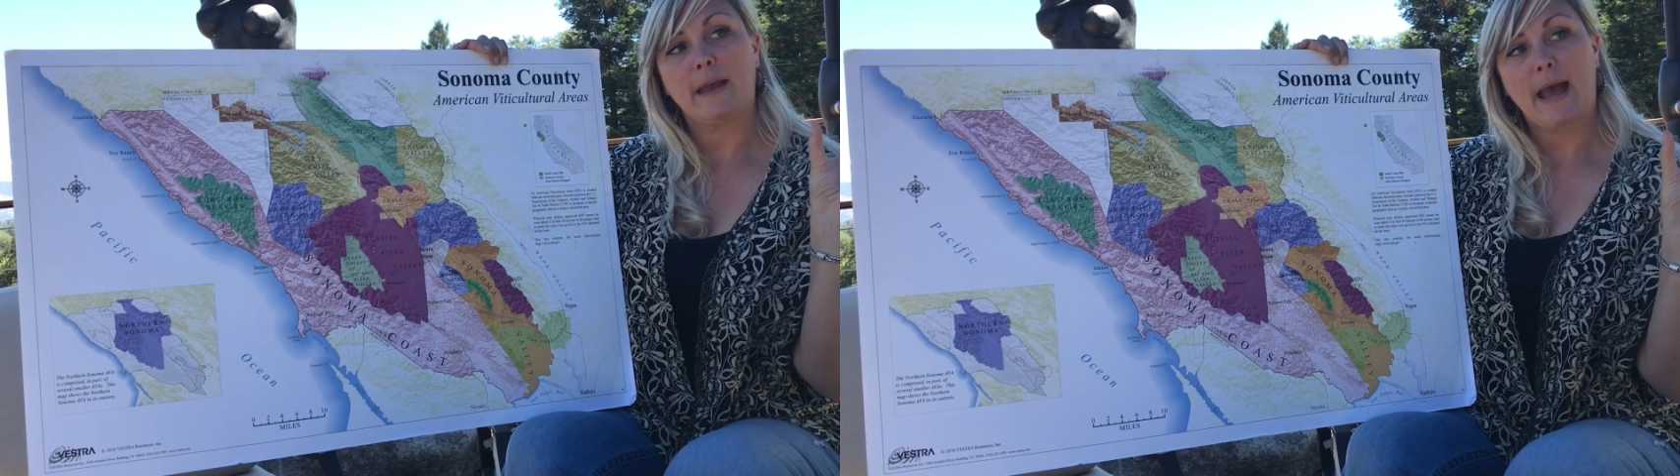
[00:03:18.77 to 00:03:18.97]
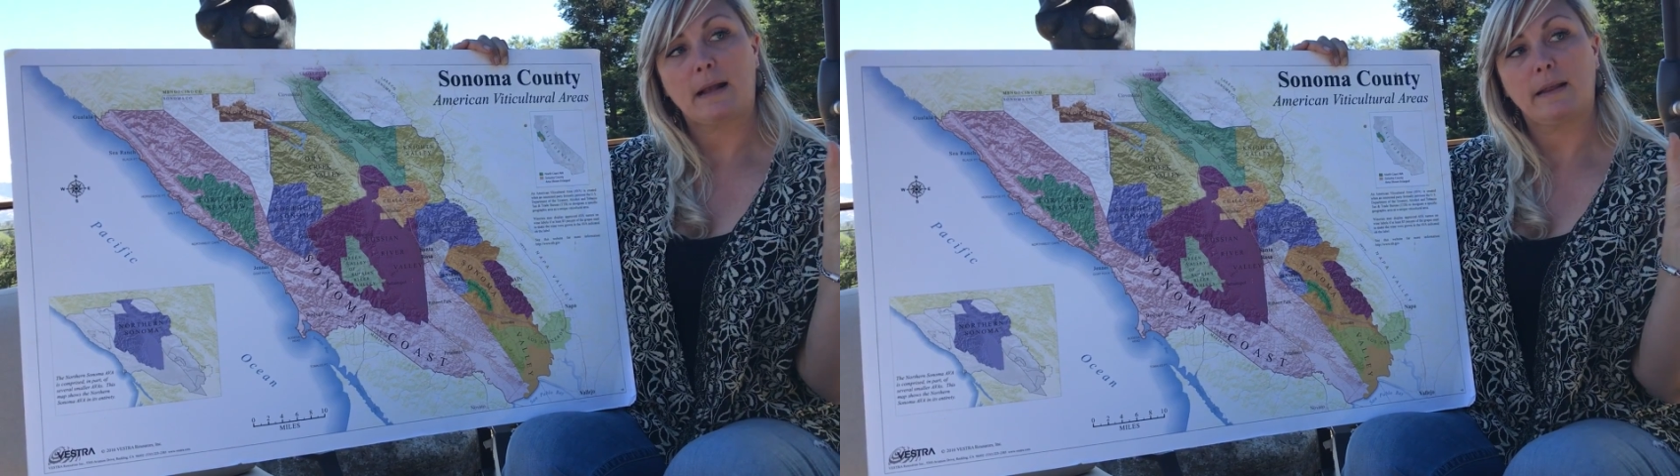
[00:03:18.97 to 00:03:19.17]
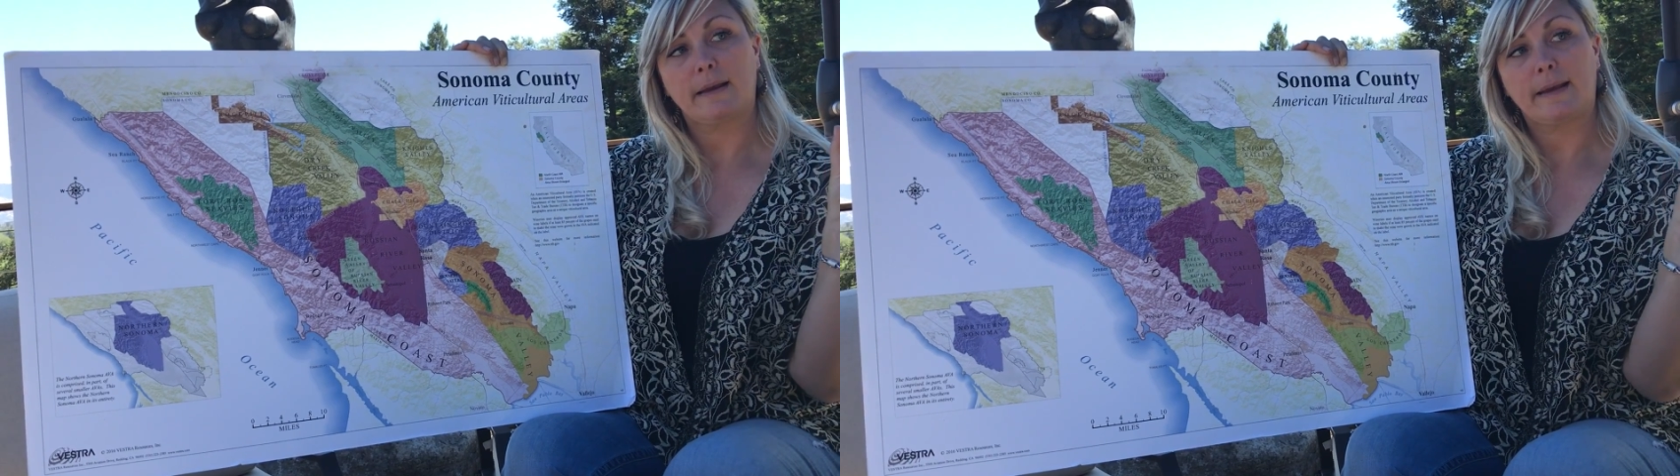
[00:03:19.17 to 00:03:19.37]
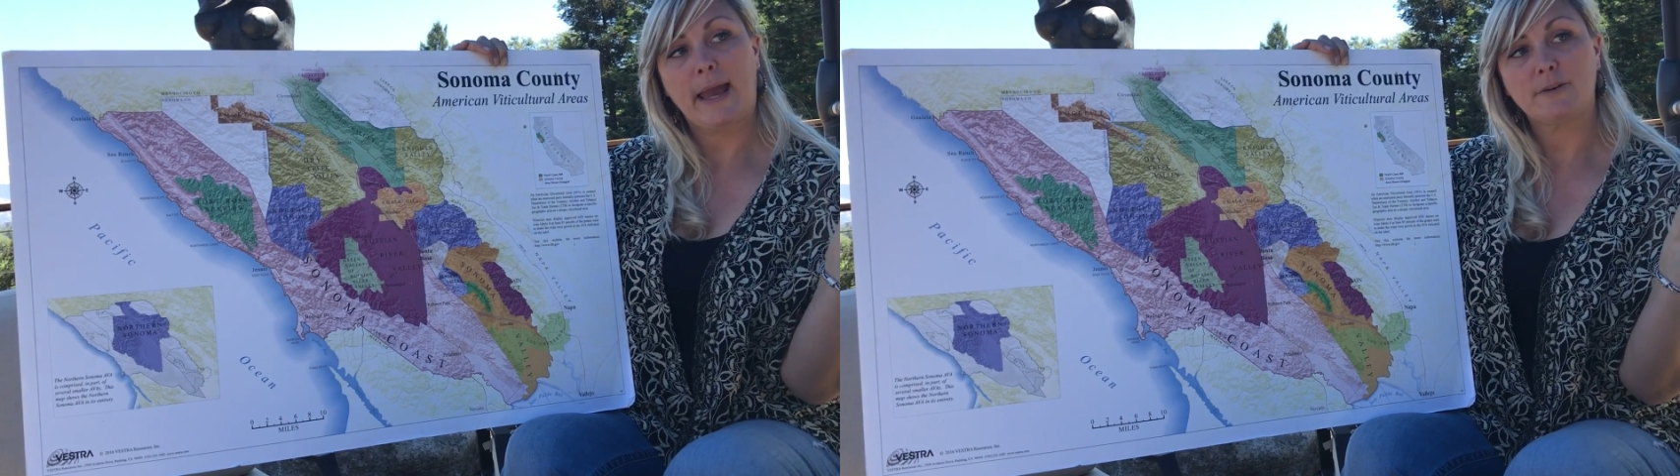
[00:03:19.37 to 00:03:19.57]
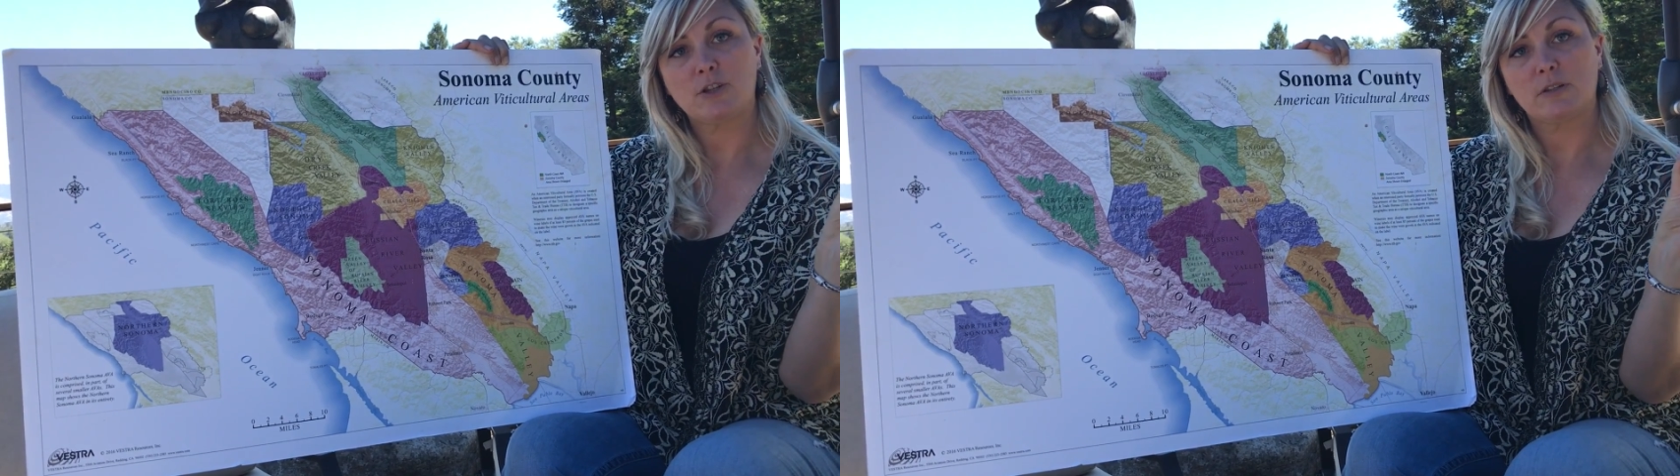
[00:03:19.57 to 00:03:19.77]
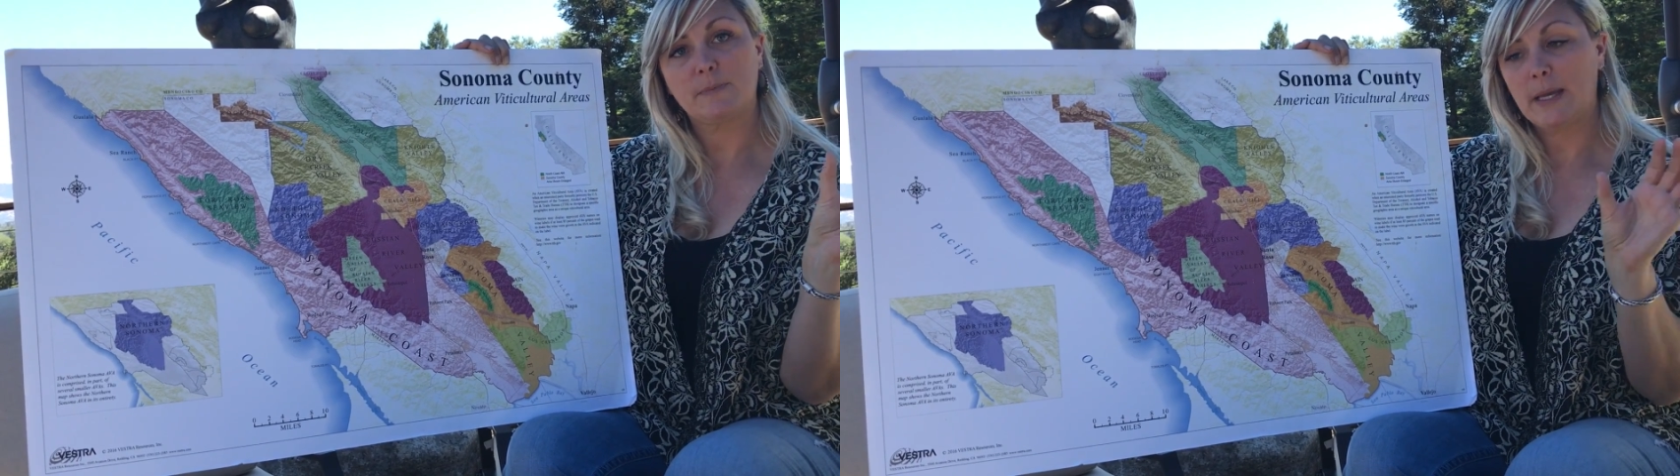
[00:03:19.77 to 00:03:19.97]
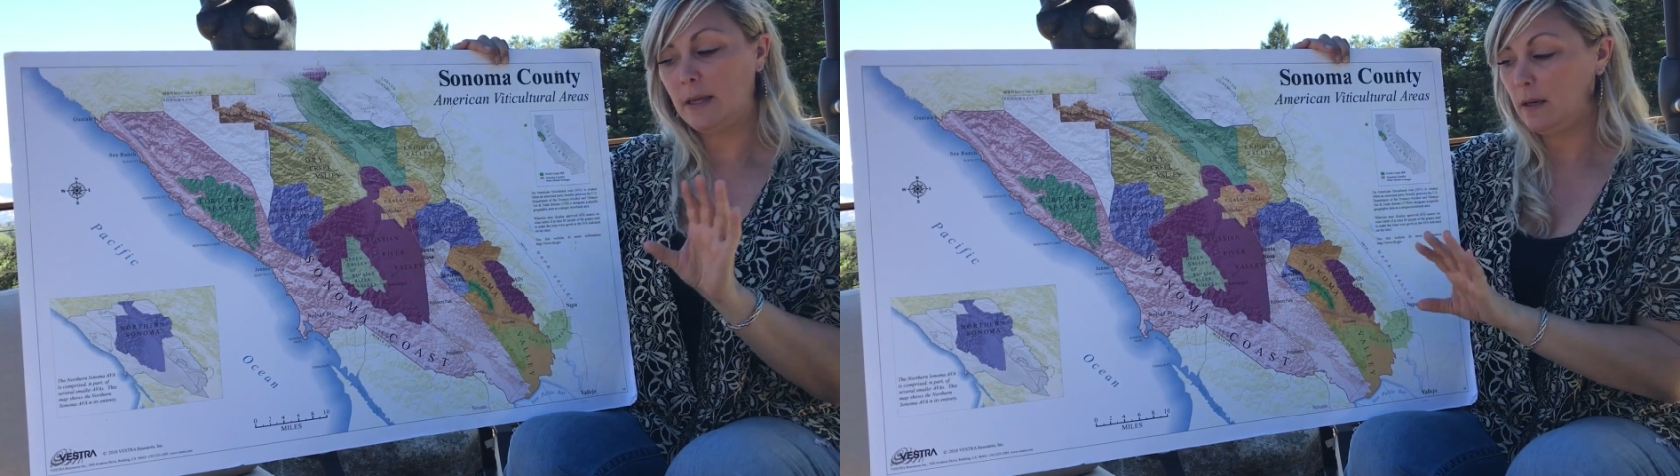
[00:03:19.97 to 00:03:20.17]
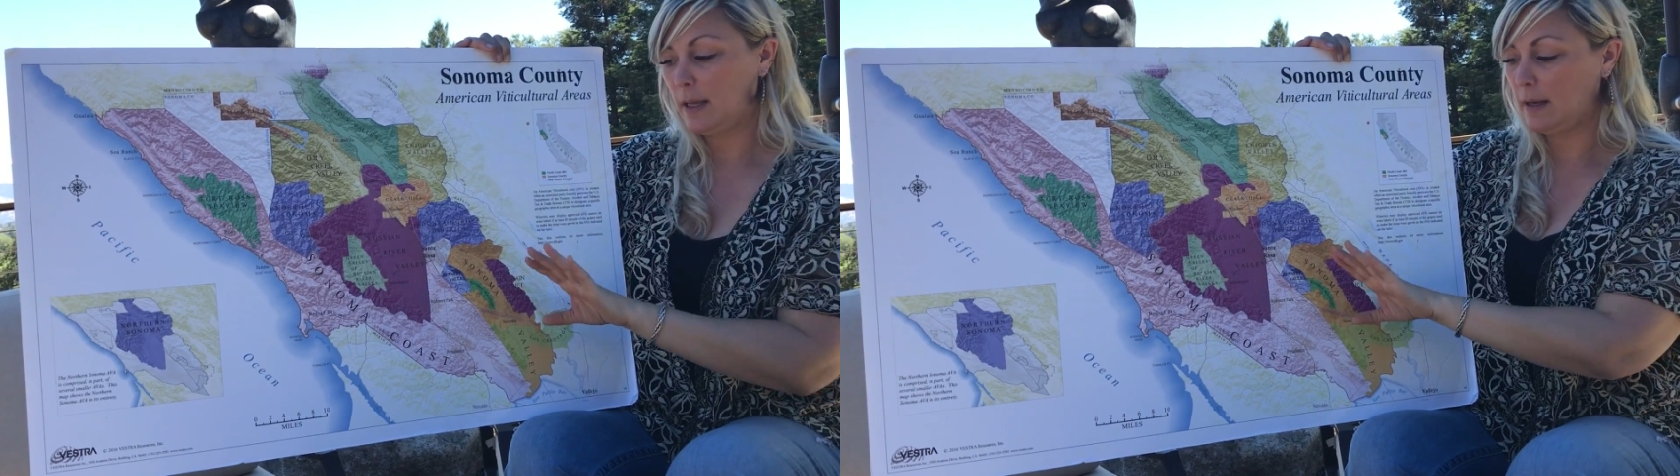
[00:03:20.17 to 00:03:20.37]
They act like a catcher's
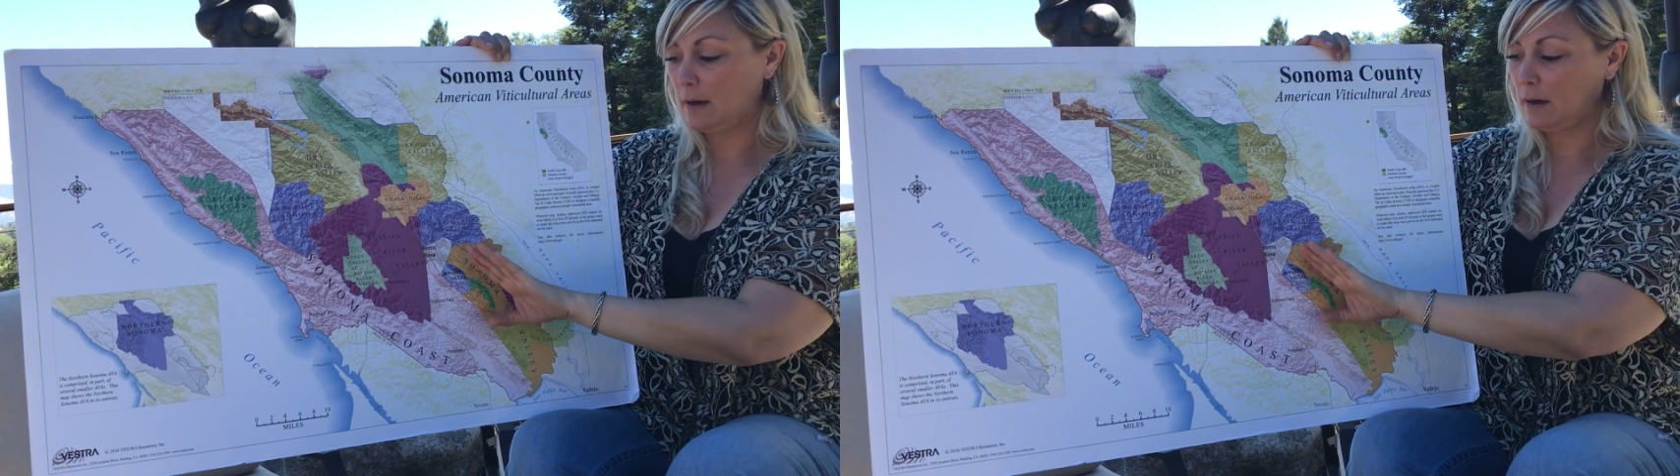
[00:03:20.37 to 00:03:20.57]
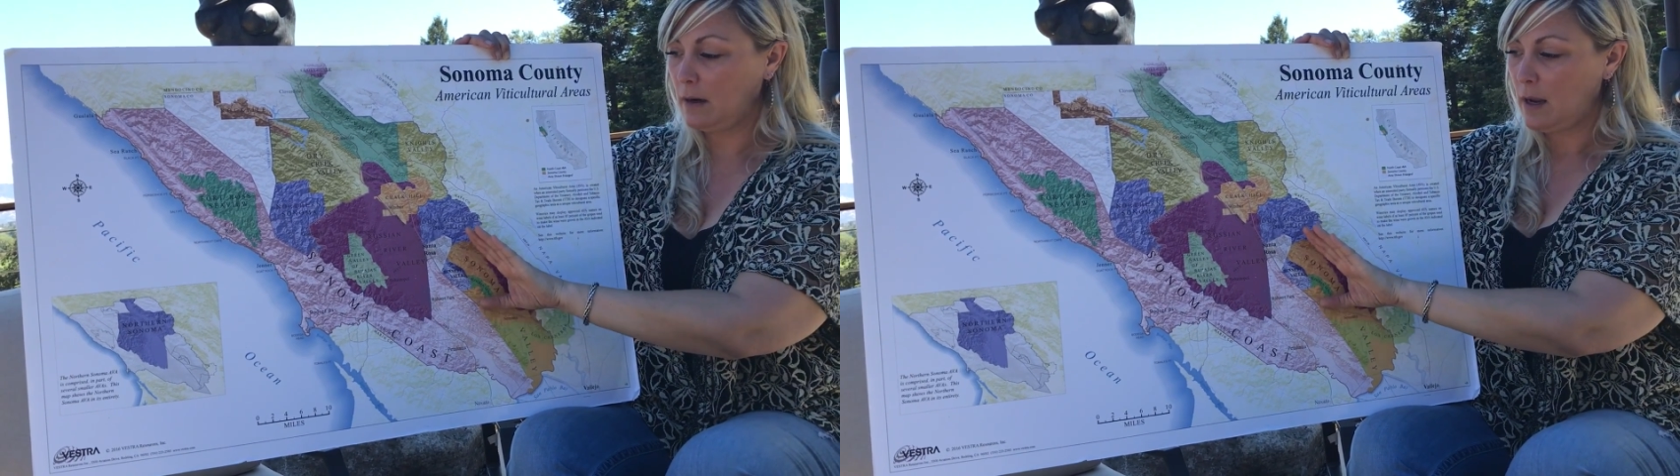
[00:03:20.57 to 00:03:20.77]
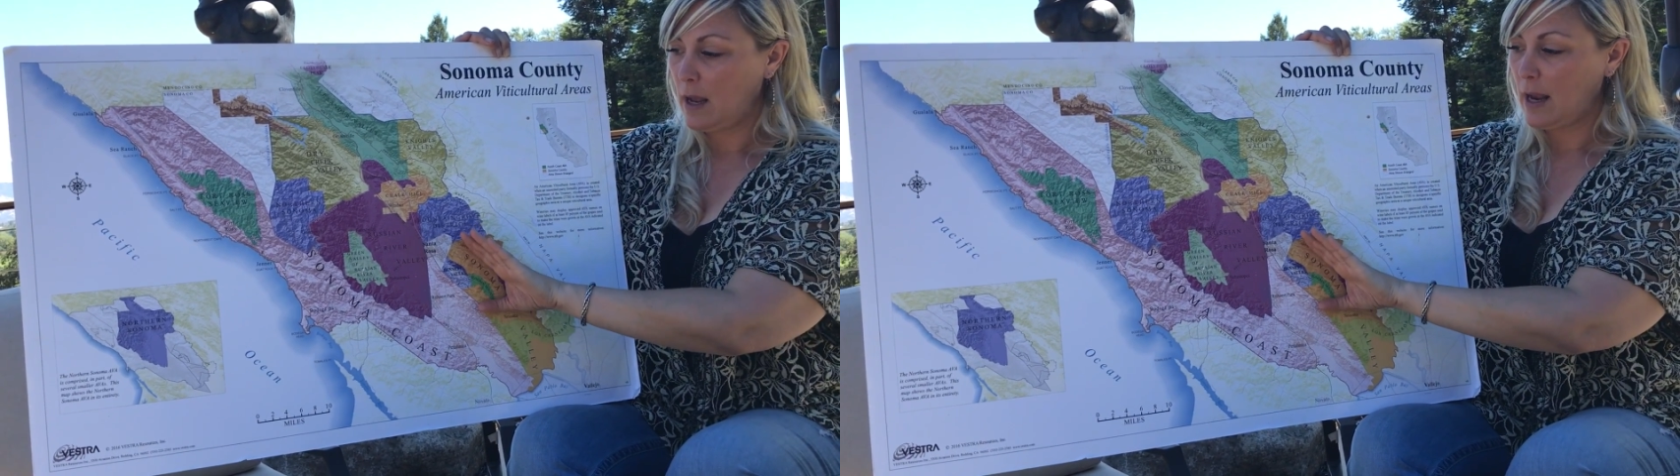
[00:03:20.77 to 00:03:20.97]
mitt here,